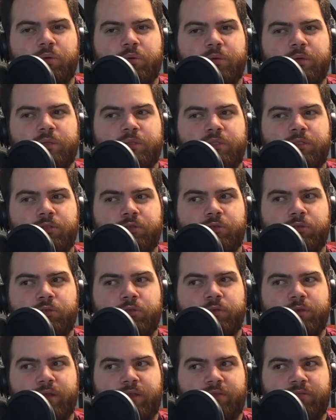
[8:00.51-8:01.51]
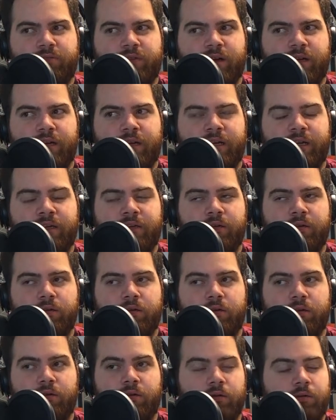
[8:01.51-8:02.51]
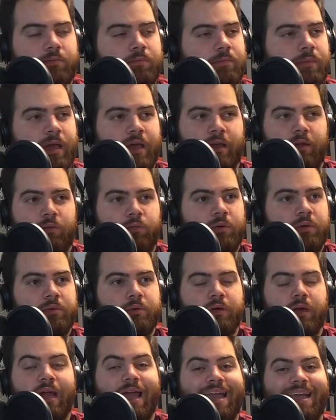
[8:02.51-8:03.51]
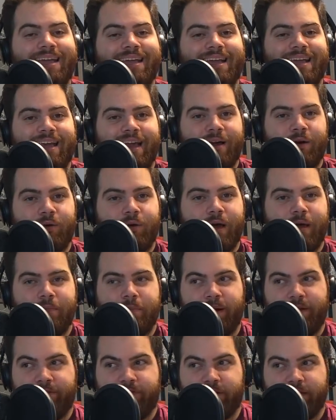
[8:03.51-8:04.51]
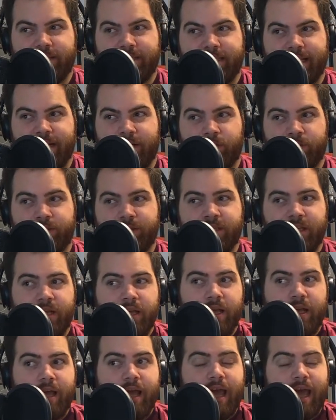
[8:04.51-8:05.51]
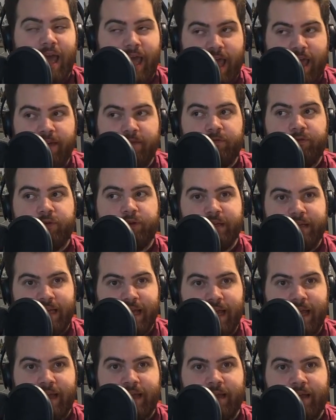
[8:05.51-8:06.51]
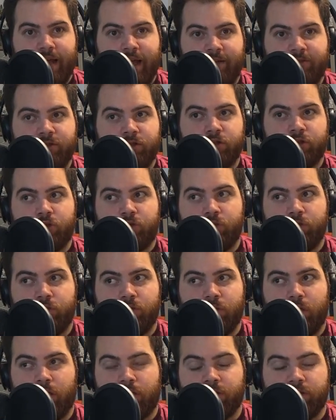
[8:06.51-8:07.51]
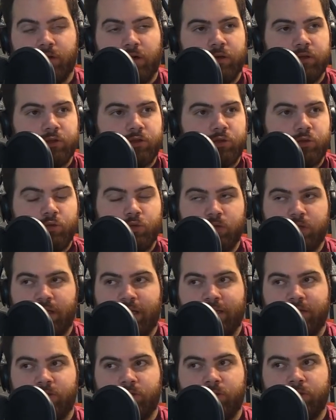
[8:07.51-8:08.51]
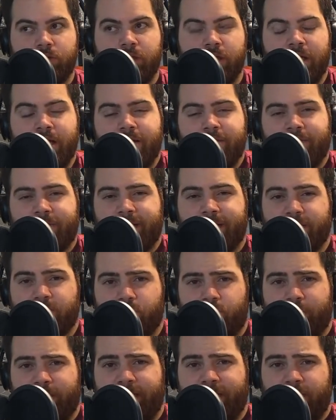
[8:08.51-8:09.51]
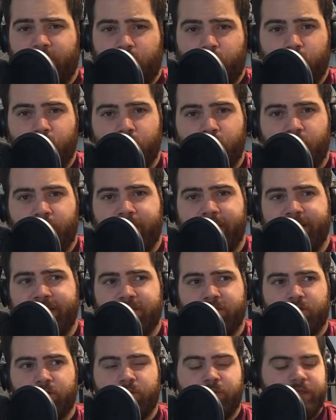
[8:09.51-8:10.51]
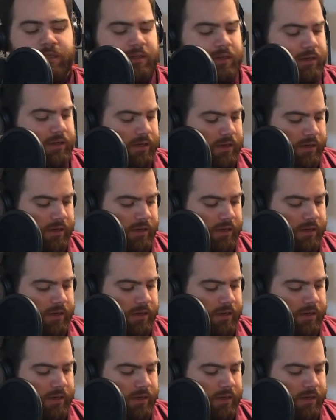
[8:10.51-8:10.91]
we would do with Vine, man, we were hanging out at my friend's house every day after school. Our school schedule, because we did dual credit, so we did